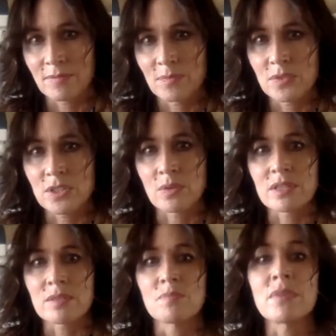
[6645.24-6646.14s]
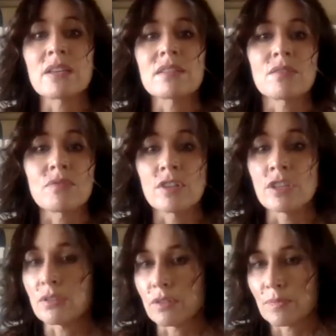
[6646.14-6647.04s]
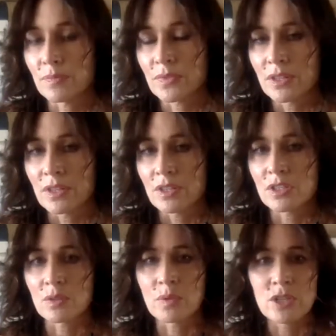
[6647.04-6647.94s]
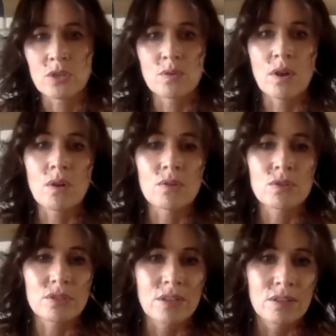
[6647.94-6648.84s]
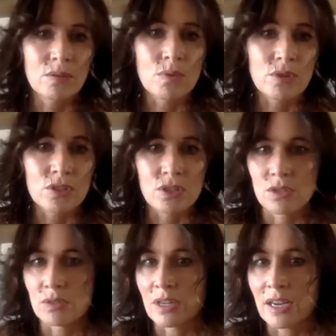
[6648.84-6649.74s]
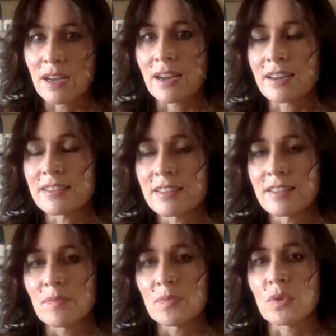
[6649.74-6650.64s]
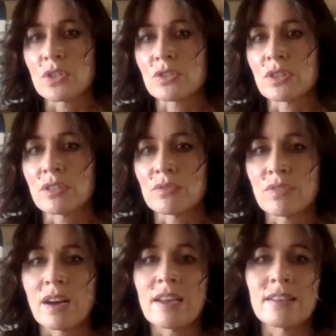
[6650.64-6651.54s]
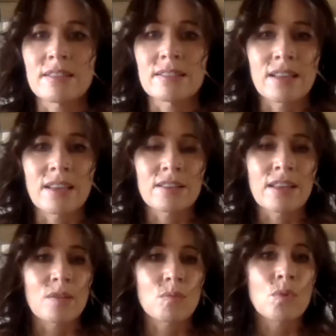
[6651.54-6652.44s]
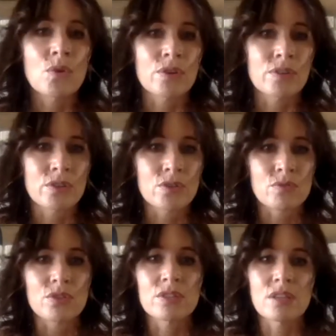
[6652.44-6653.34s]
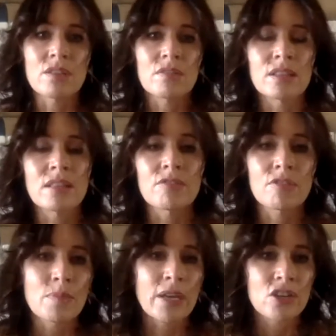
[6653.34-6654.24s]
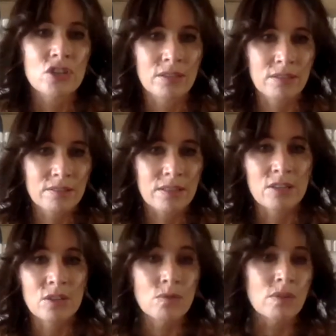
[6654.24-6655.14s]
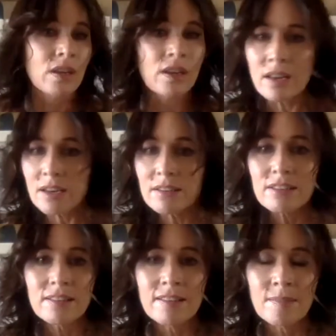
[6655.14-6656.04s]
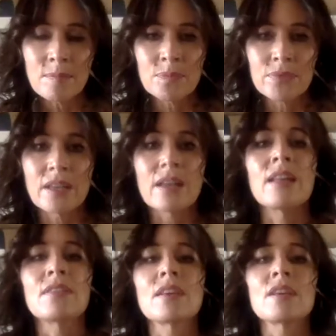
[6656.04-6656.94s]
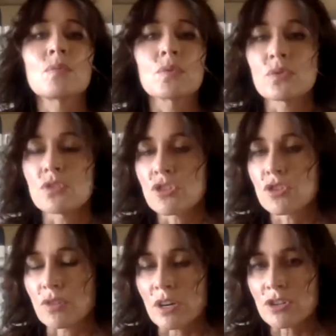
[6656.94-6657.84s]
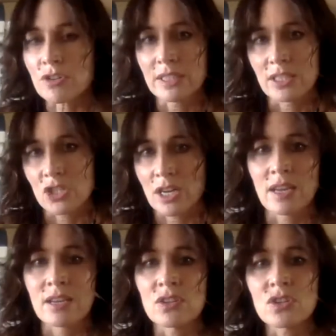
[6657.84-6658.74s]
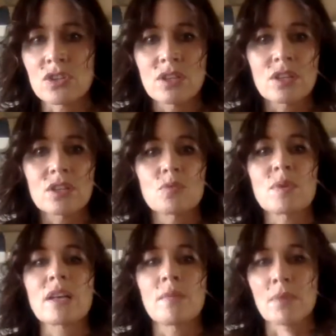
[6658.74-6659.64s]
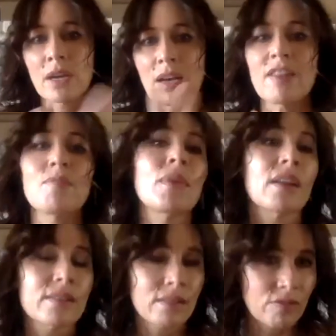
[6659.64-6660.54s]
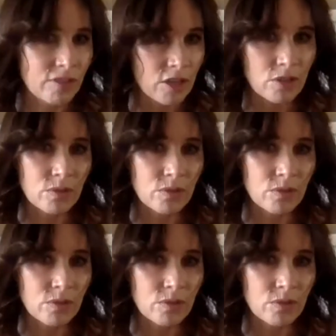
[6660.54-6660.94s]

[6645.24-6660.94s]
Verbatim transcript: So it's medicine for you. So when you hold the water to your heart, what you're going to find is that that water is receiving the information that you need and it will structurally change to become a kind of medicine for you.